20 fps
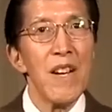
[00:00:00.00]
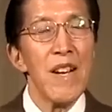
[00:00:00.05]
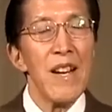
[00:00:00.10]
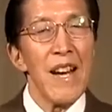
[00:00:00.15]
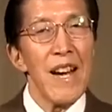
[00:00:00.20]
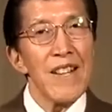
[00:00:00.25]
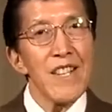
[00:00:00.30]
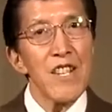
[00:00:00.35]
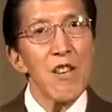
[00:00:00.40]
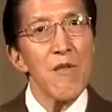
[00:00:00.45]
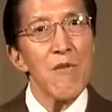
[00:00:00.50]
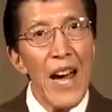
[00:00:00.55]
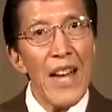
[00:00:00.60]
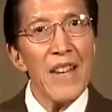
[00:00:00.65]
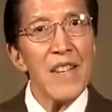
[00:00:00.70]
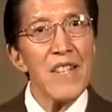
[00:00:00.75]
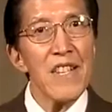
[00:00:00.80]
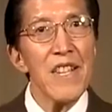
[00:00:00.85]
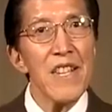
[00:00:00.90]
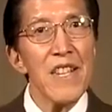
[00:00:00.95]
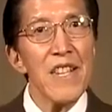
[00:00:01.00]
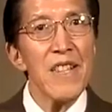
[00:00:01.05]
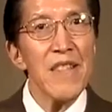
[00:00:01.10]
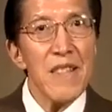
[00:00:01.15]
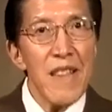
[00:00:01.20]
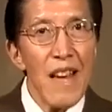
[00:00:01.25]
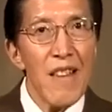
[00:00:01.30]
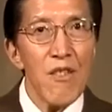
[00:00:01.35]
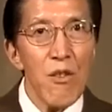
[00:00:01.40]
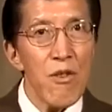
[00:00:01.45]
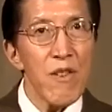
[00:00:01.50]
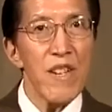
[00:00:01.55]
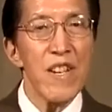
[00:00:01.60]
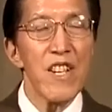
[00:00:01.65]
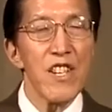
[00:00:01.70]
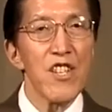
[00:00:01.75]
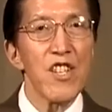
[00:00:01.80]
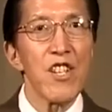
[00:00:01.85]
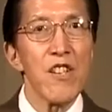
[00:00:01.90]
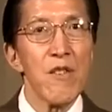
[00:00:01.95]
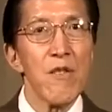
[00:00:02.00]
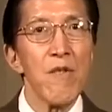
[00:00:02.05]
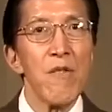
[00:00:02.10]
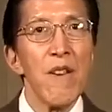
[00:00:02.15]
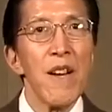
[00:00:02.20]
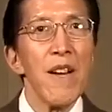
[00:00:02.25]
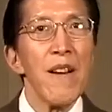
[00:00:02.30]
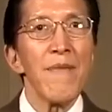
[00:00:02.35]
And so that is another issue